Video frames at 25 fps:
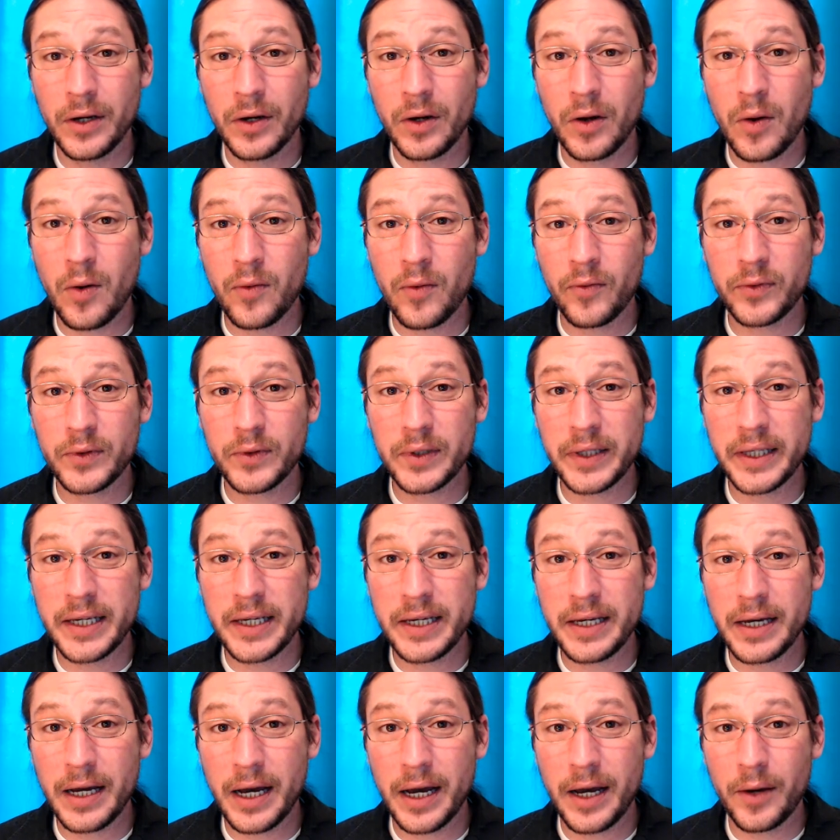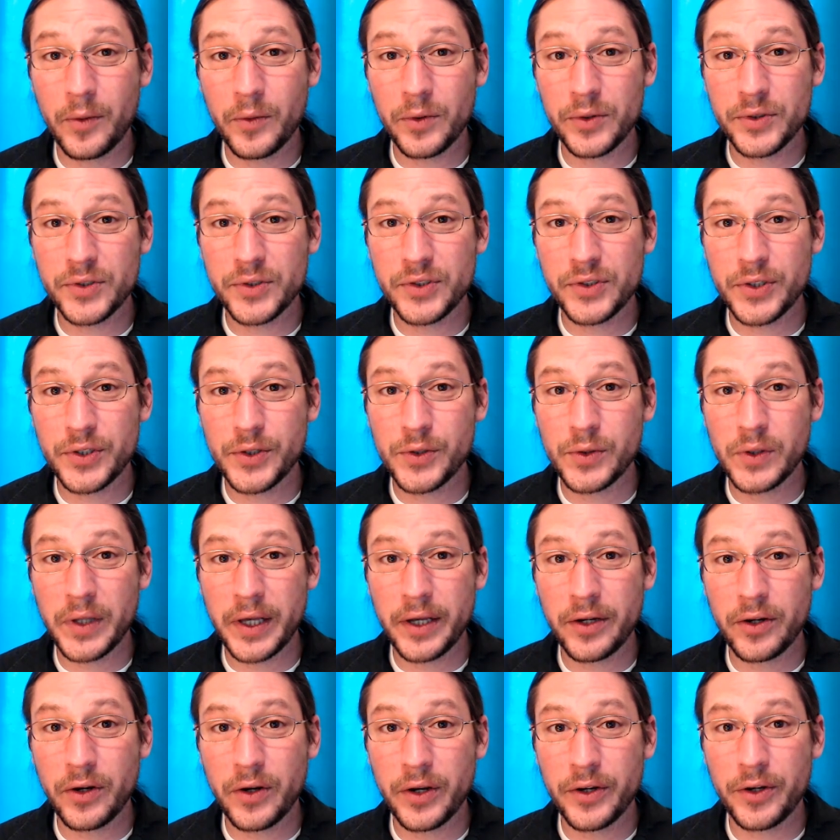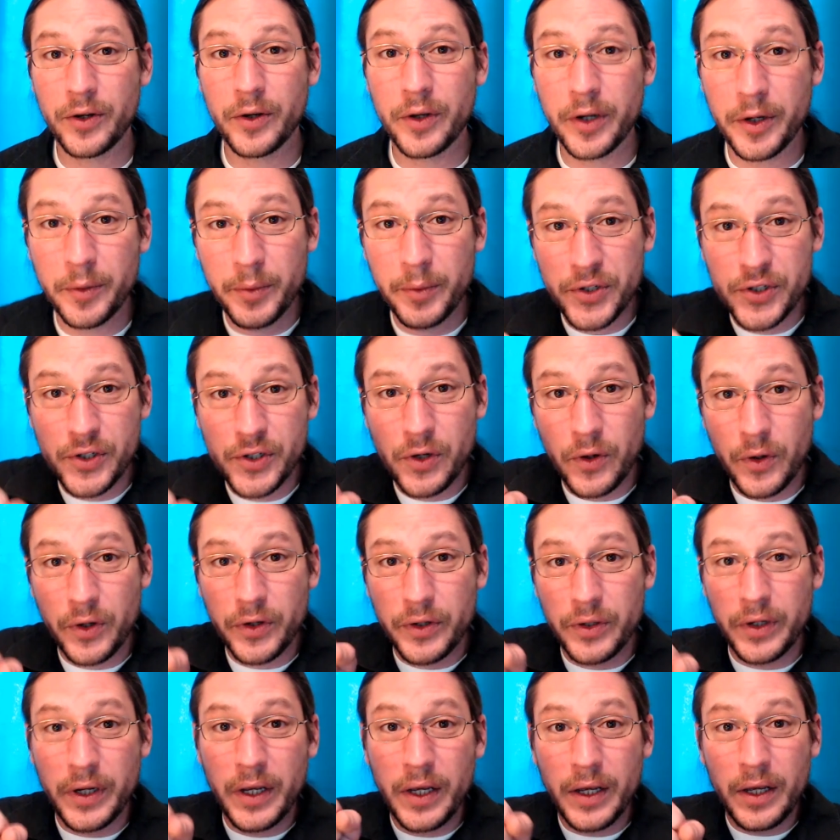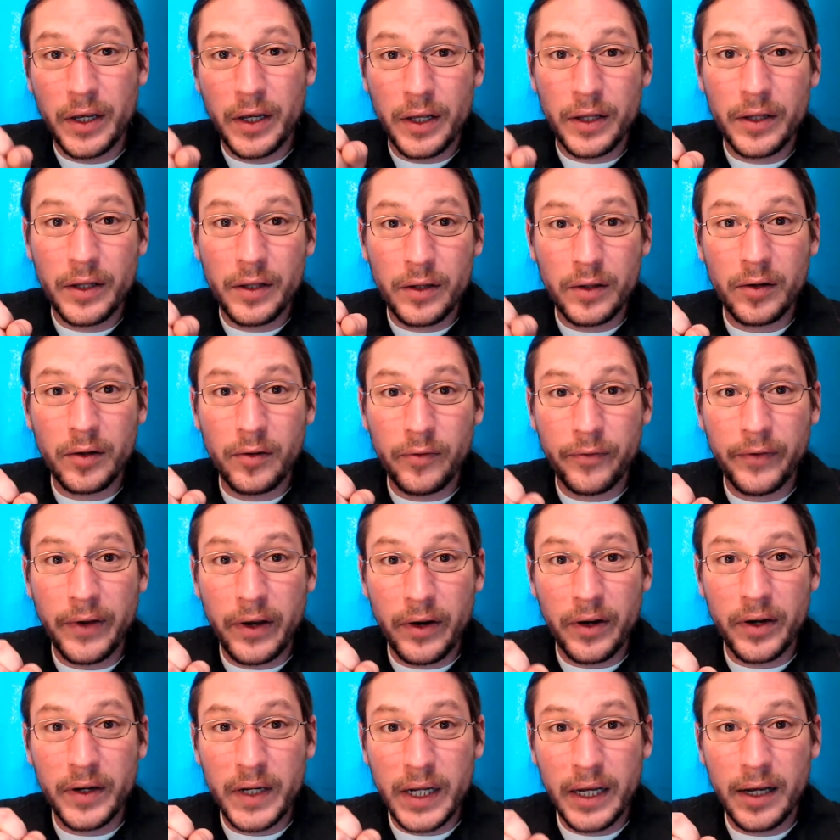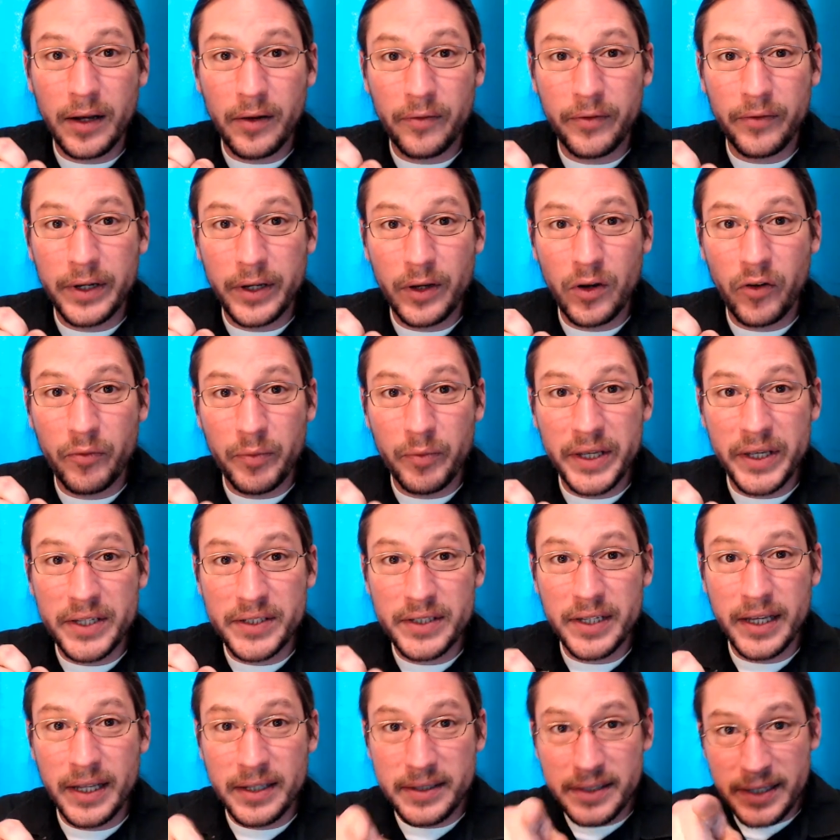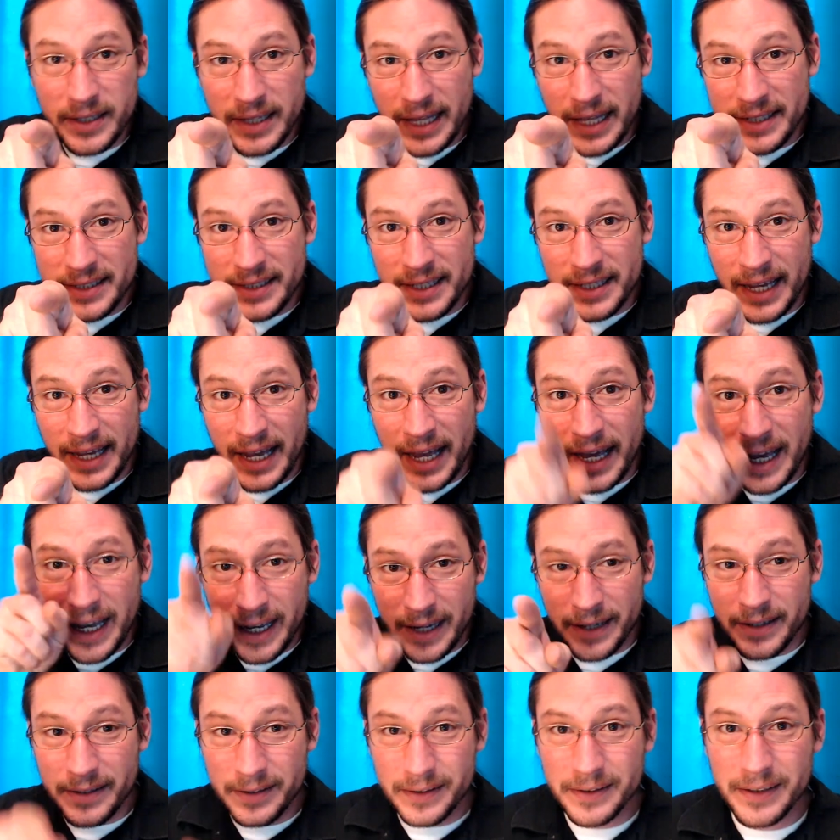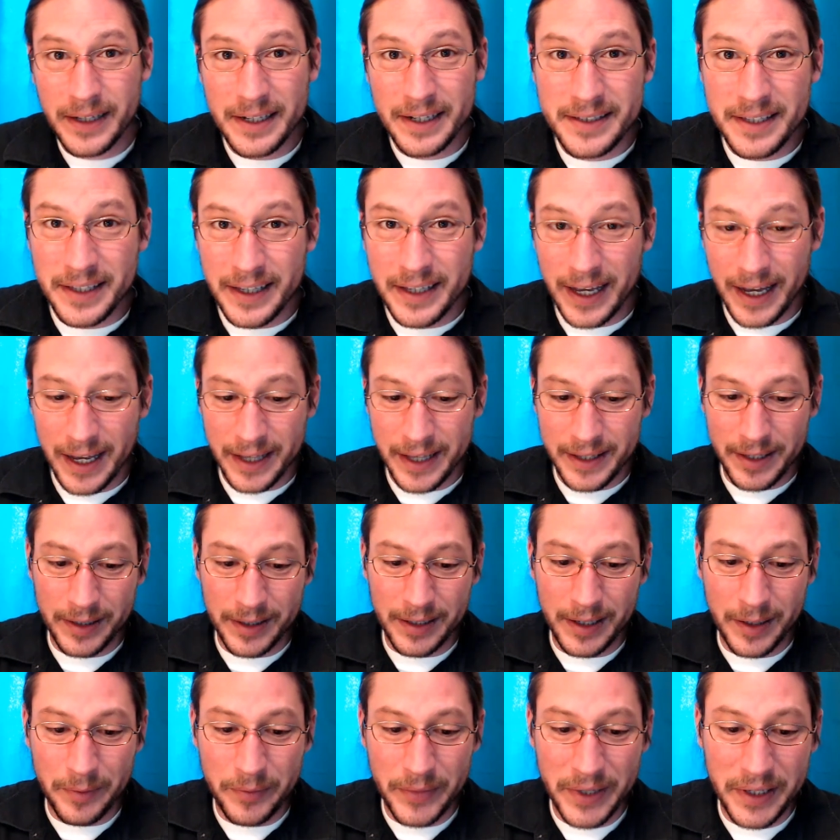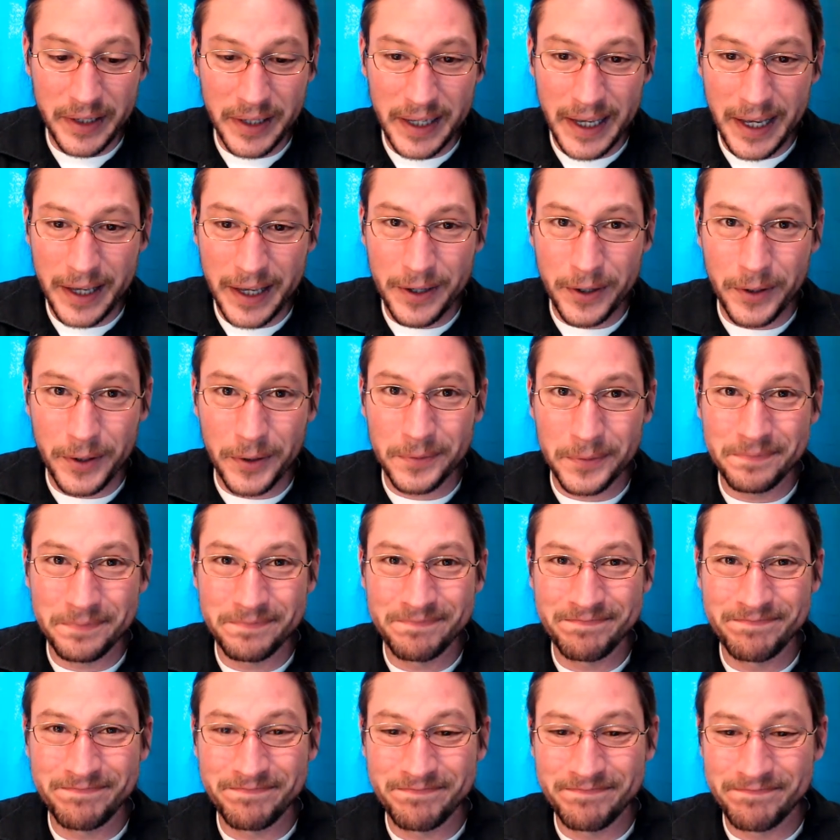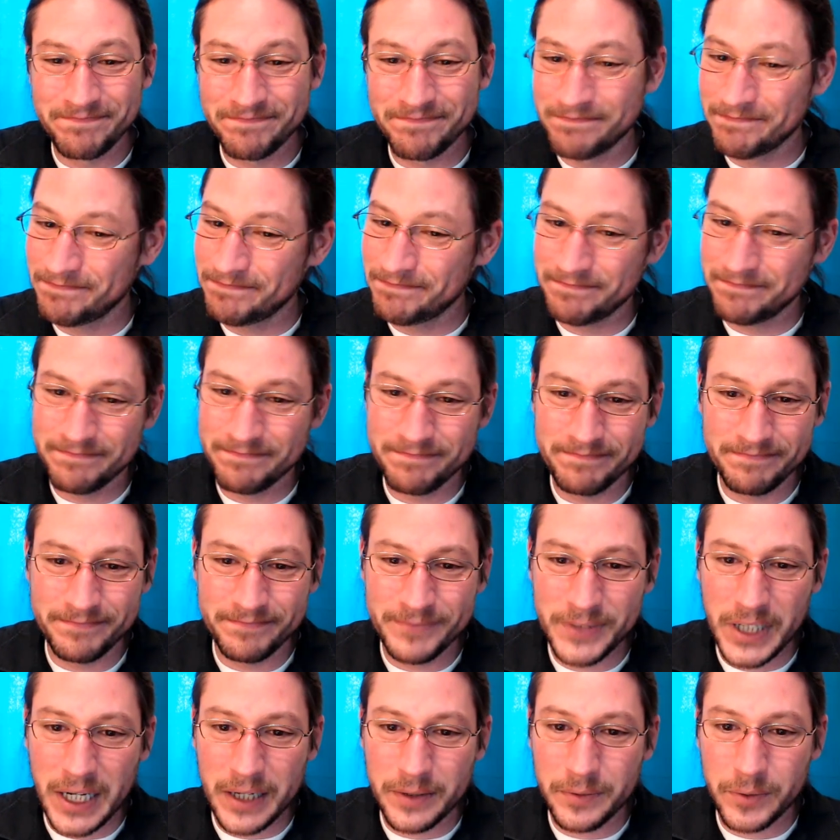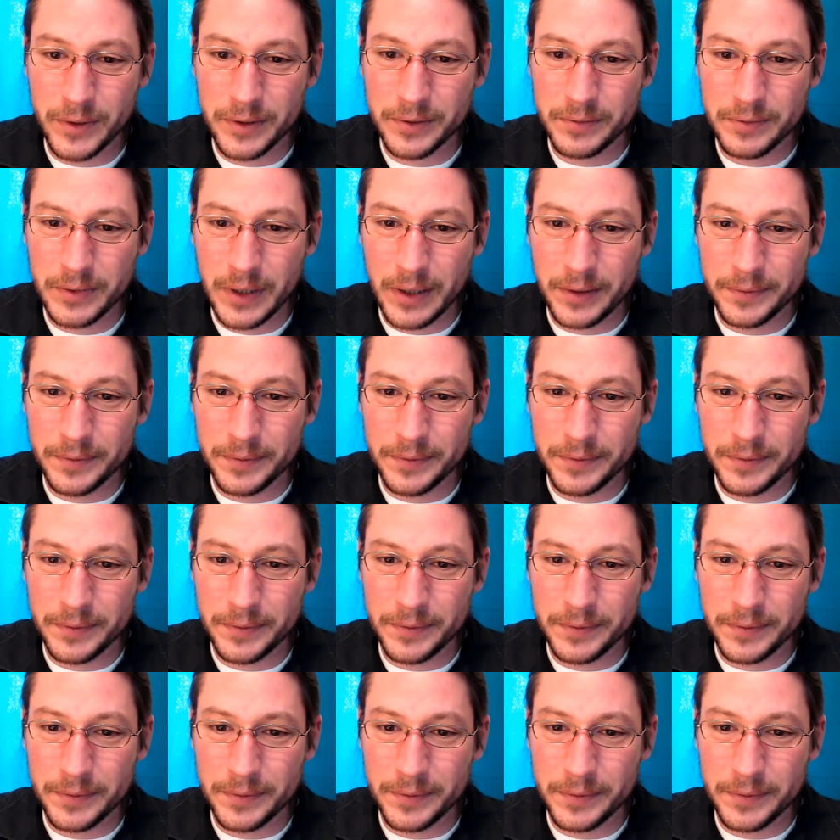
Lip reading: Hopefully, I will see you later, and you're going to be showing the little ferret video of me saying, "See, that's the guy. That's the guy that got me to get you." God willing. Well.